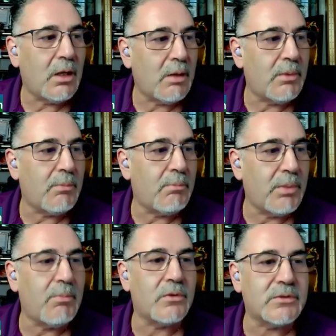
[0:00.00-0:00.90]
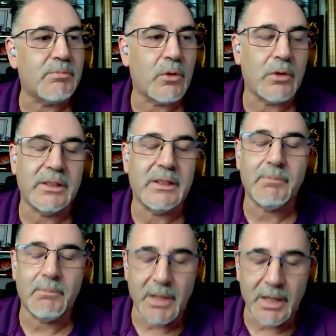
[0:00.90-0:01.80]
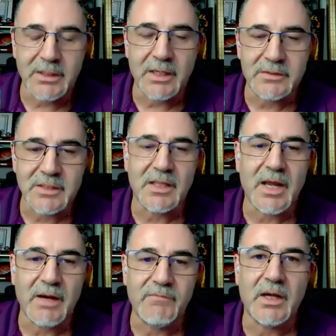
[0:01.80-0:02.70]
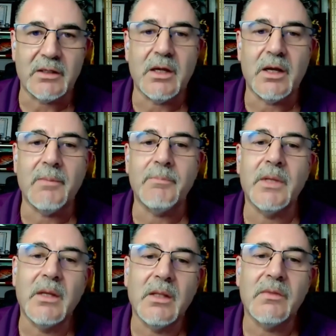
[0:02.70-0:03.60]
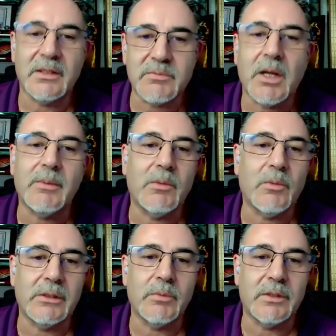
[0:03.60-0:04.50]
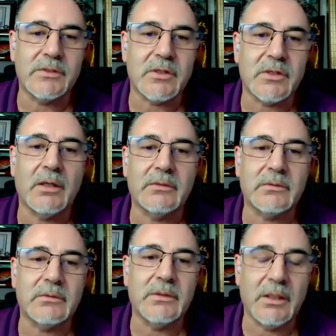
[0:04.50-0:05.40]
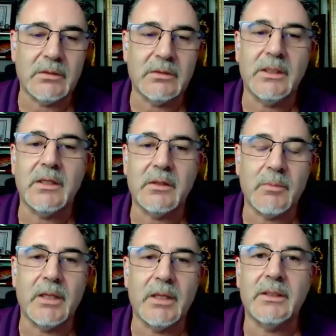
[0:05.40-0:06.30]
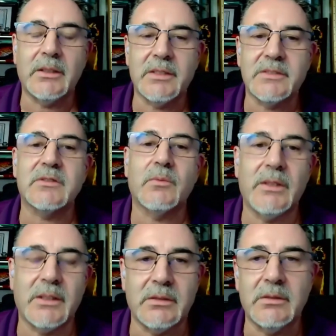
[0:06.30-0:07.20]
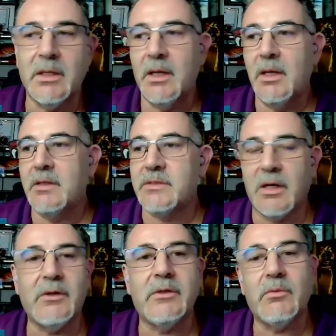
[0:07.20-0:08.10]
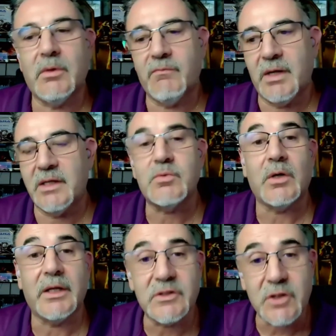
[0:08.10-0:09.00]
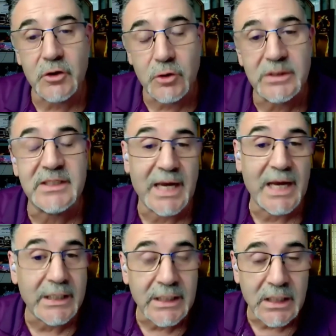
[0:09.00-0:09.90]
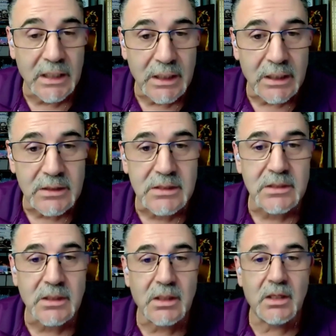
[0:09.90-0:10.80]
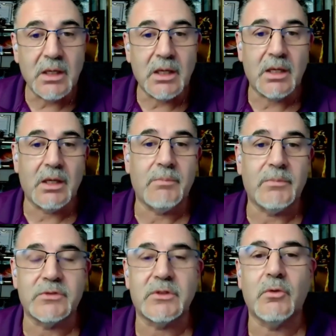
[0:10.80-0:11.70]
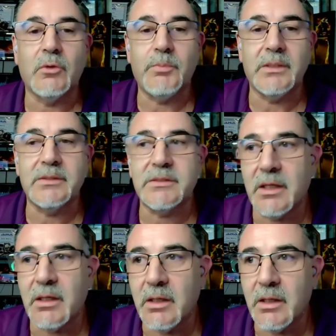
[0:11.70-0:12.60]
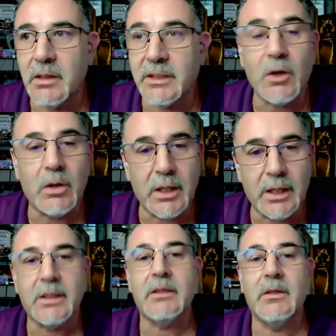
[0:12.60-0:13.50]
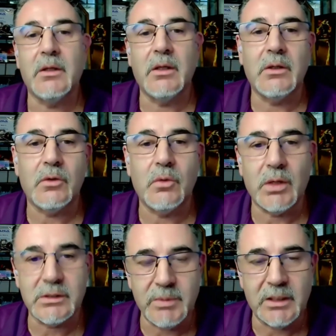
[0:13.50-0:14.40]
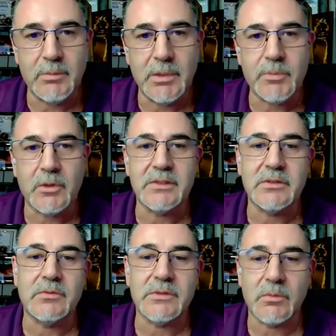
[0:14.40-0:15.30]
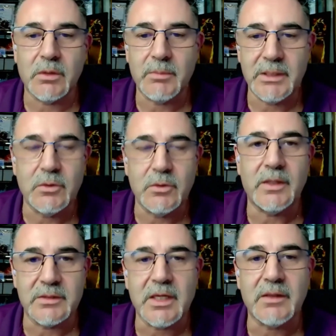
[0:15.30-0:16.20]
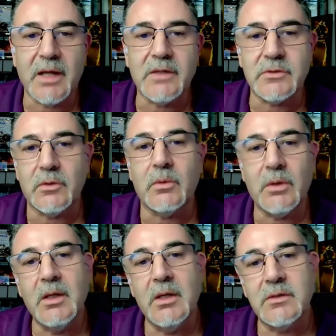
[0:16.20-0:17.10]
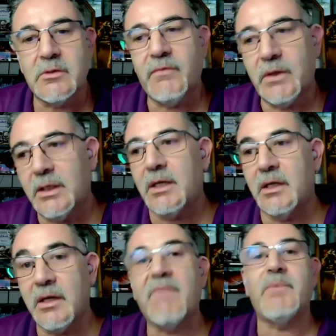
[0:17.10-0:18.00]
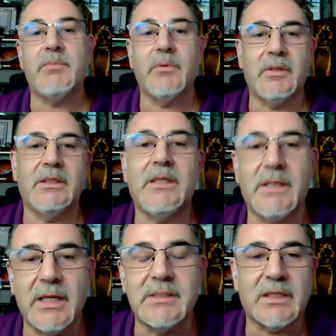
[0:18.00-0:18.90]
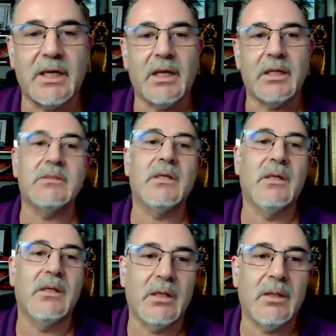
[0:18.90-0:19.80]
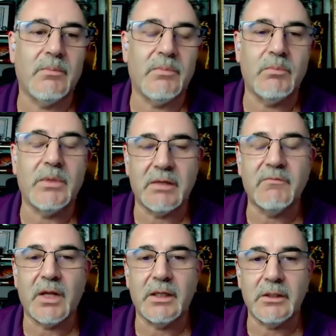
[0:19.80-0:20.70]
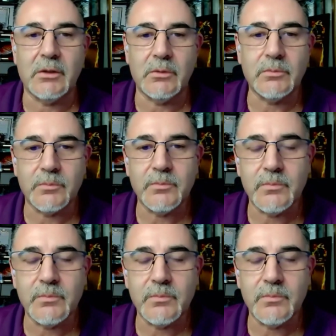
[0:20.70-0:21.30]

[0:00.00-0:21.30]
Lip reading: But most importantly, mindnexuslive.com. That's probably where you want to start. Get on our mailing list so we can tell you events. We're going to start doing scanning clinics. There's a group in Carolina who wants me to come up pretty soon. So we're going to be doing things like that too. So if you can get enough people that need to get scanned, then we can fly to you.